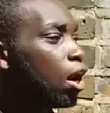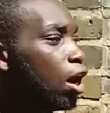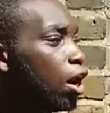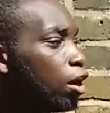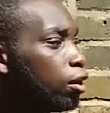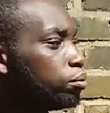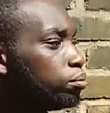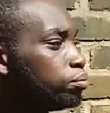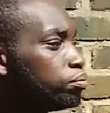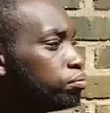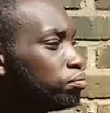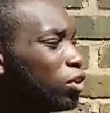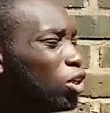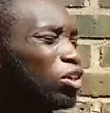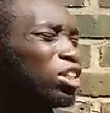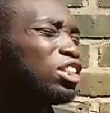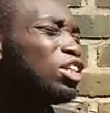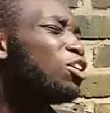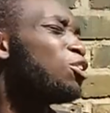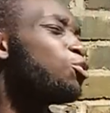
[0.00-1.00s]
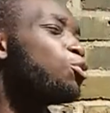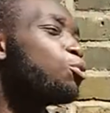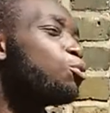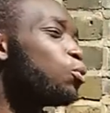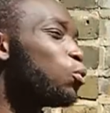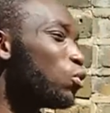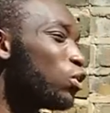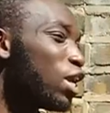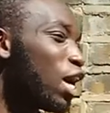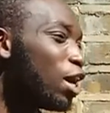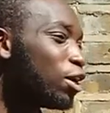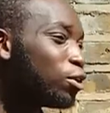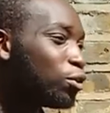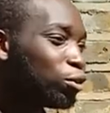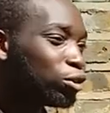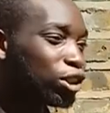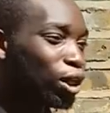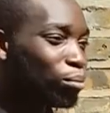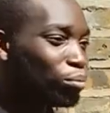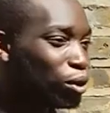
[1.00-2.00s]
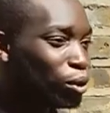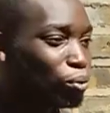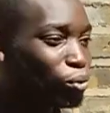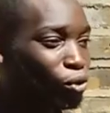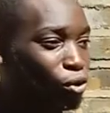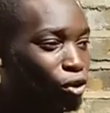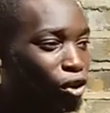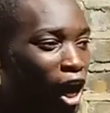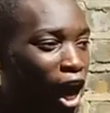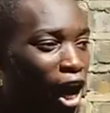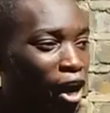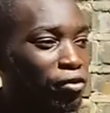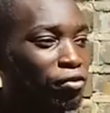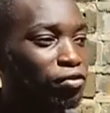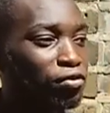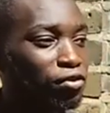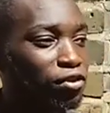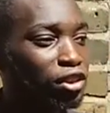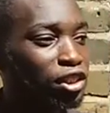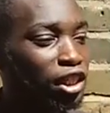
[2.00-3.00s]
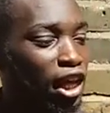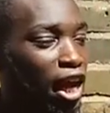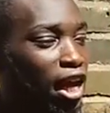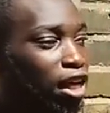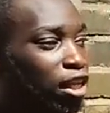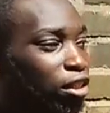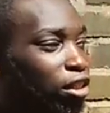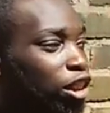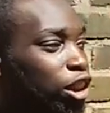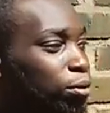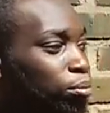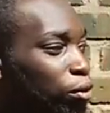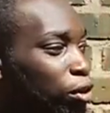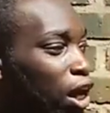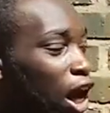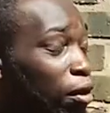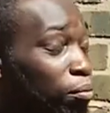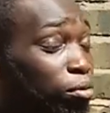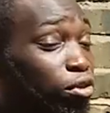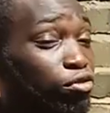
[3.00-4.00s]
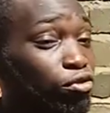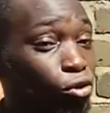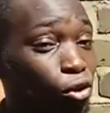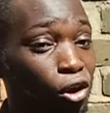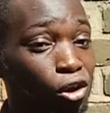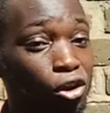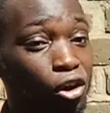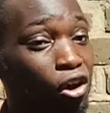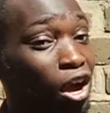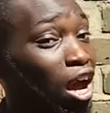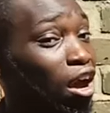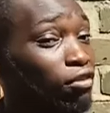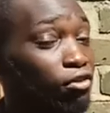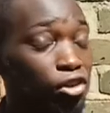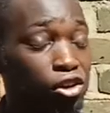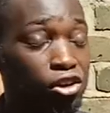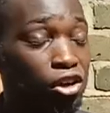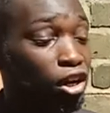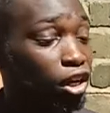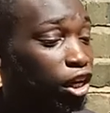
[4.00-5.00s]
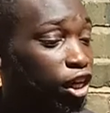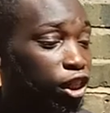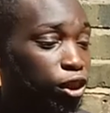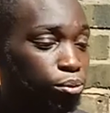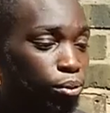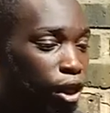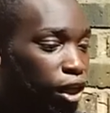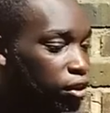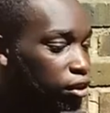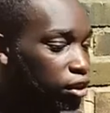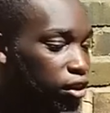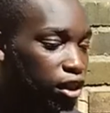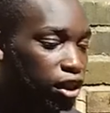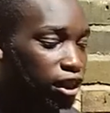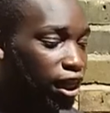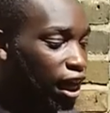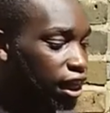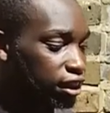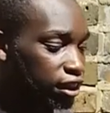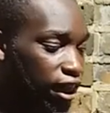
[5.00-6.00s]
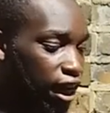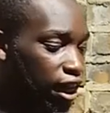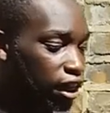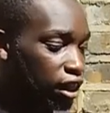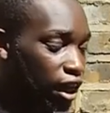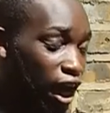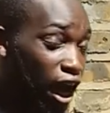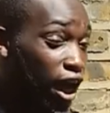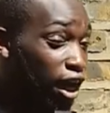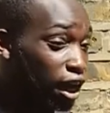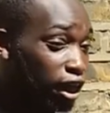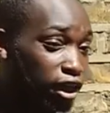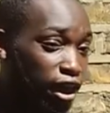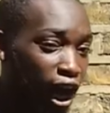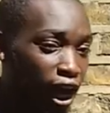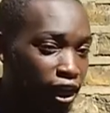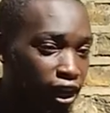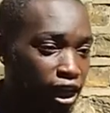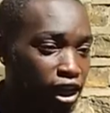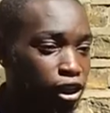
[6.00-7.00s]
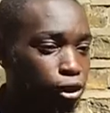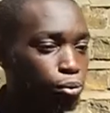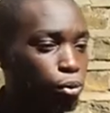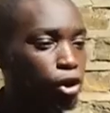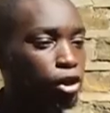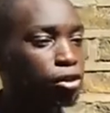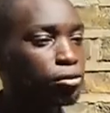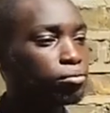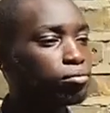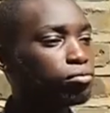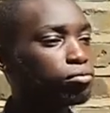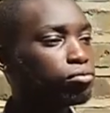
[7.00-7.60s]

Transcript: Um, not necessarily agree with all that. You know, some people have gained experience, have been through a lot at a very young age. But that aside, I, I get his point.